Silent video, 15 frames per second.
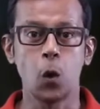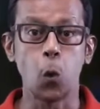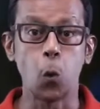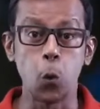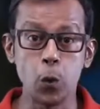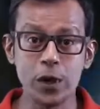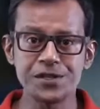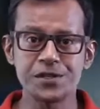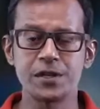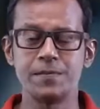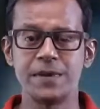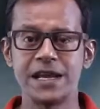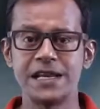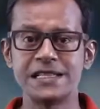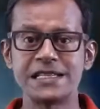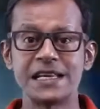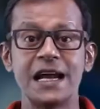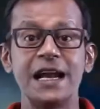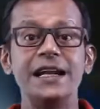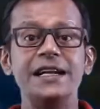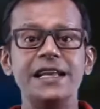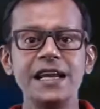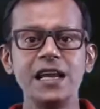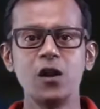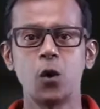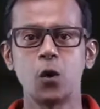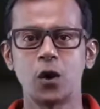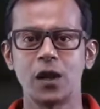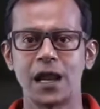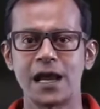which remains
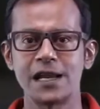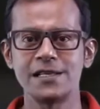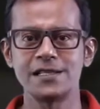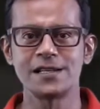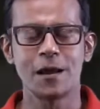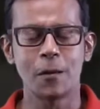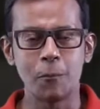delocalized